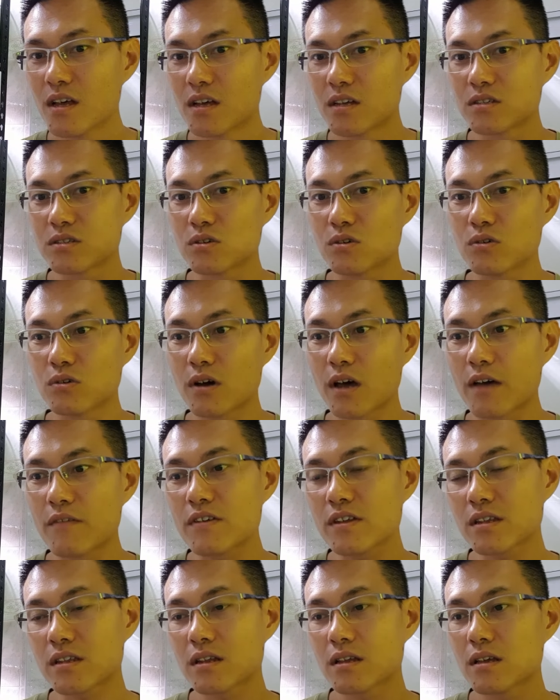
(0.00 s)
So
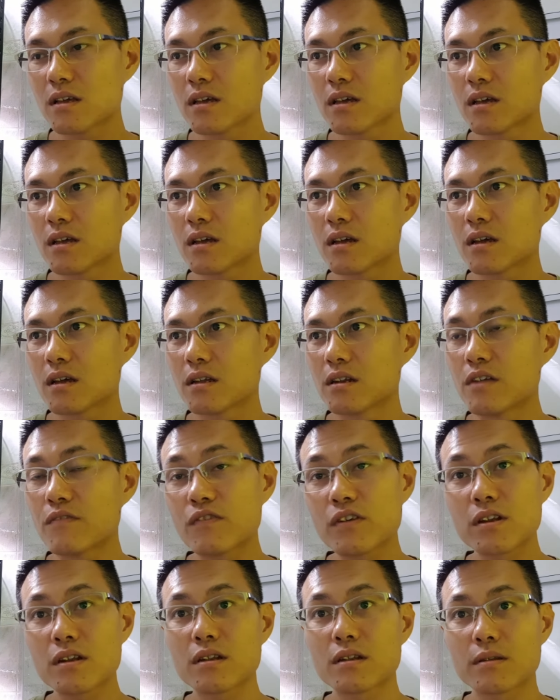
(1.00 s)
having
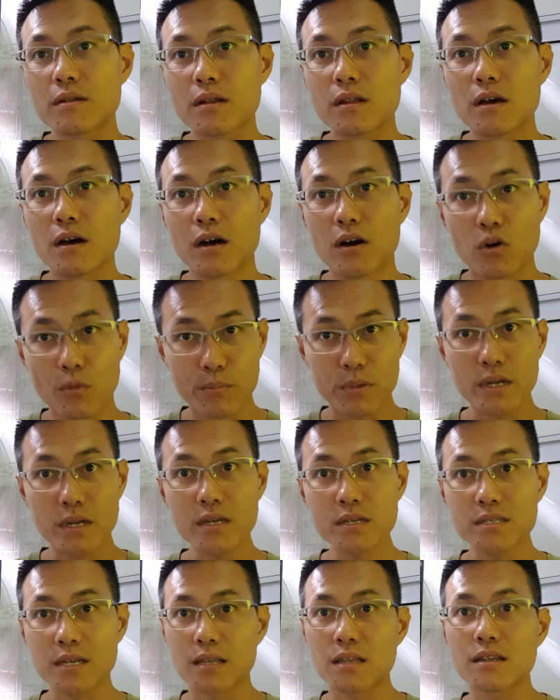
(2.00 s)
different
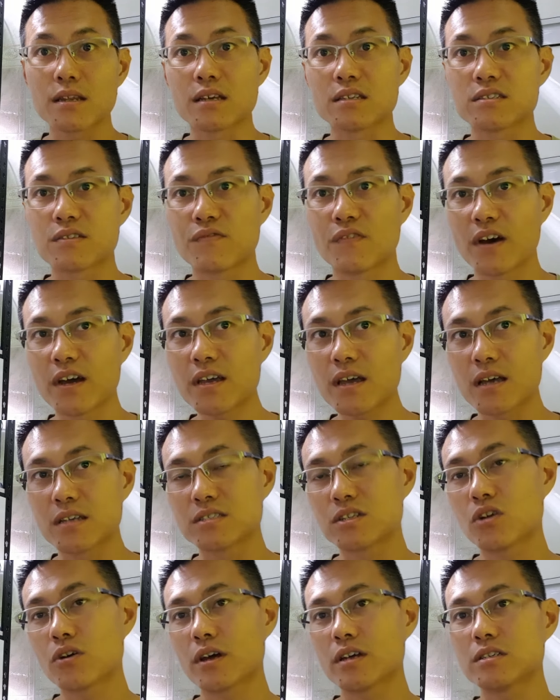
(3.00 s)
opinions, I think that's fine, as
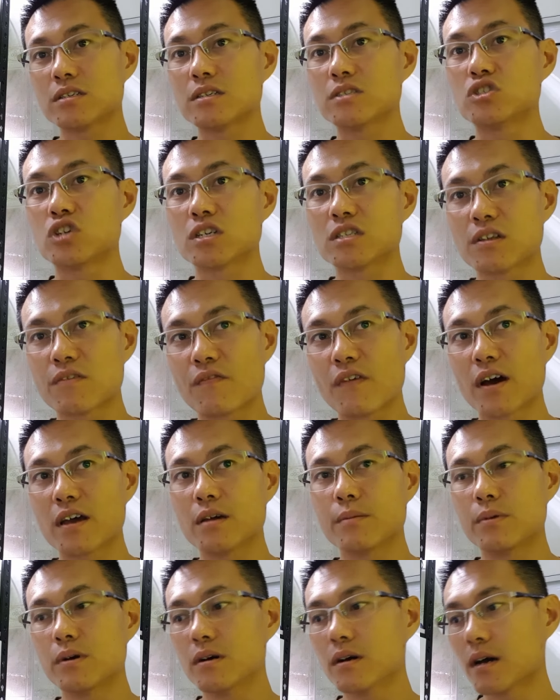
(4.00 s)
long as it's
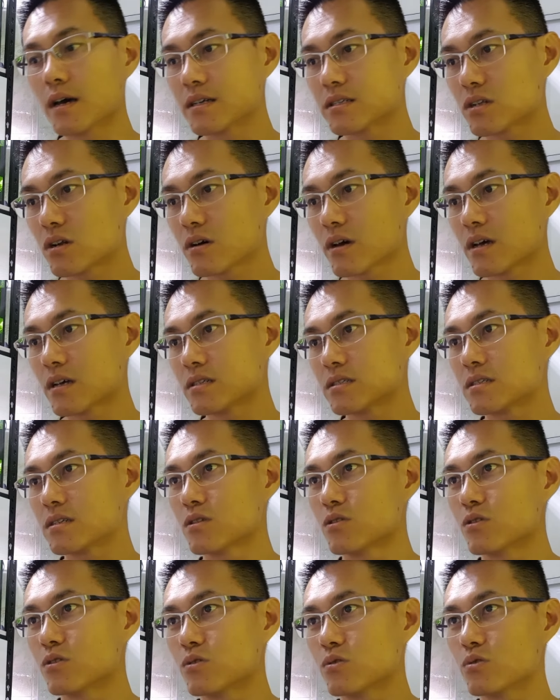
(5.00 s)
justifiable, as long as
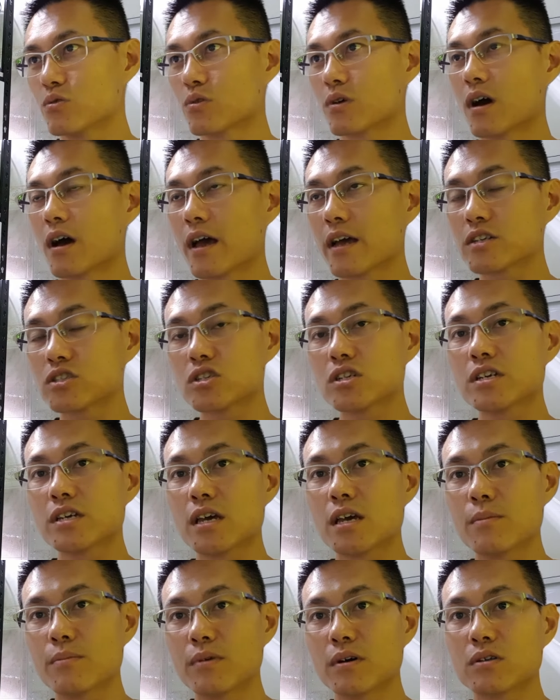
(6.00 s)
you are actually
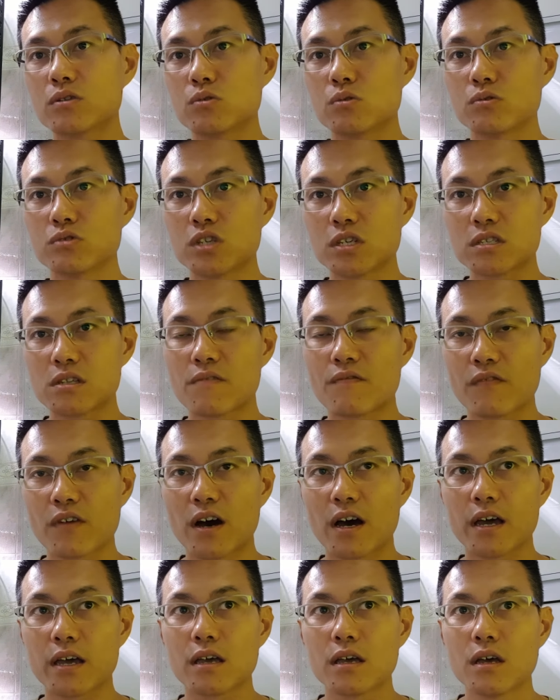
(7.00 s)
able to
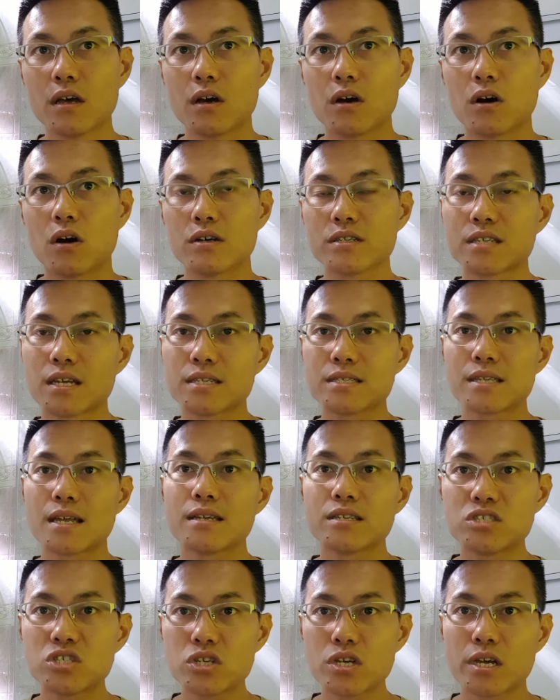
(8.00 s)
justify or
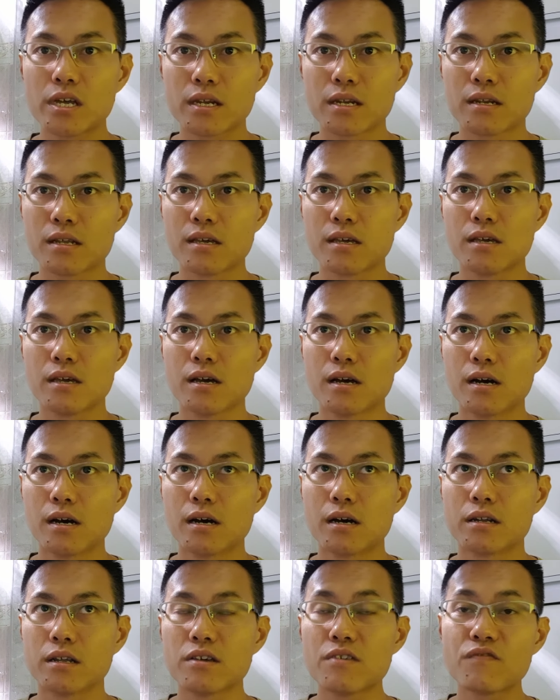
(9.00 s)
substantiate
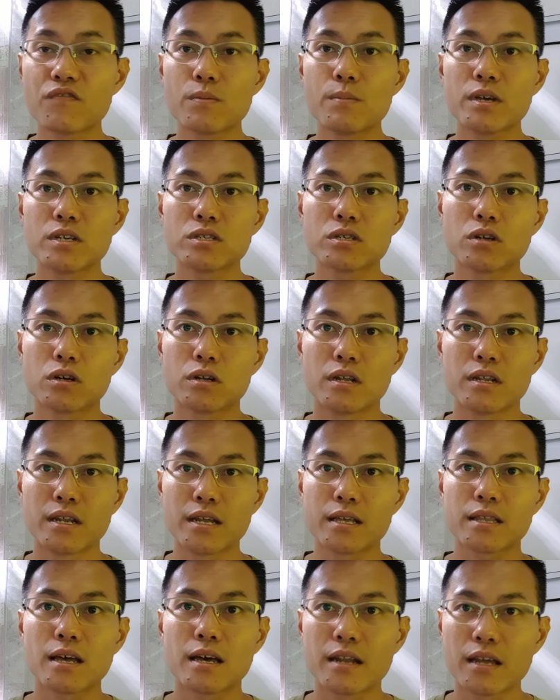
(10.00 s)
the information or the
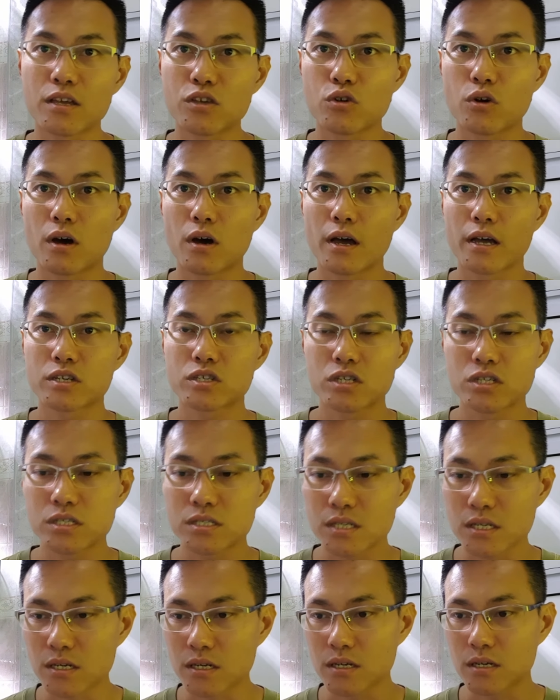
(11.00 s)
data that you are actually
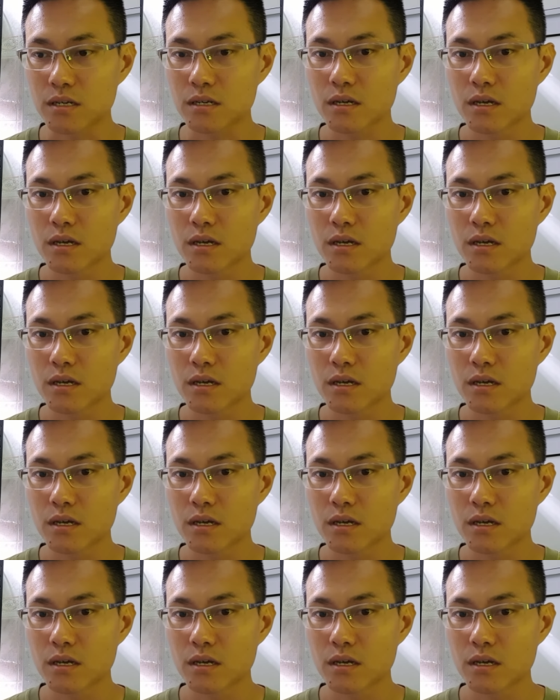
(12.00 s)
saying.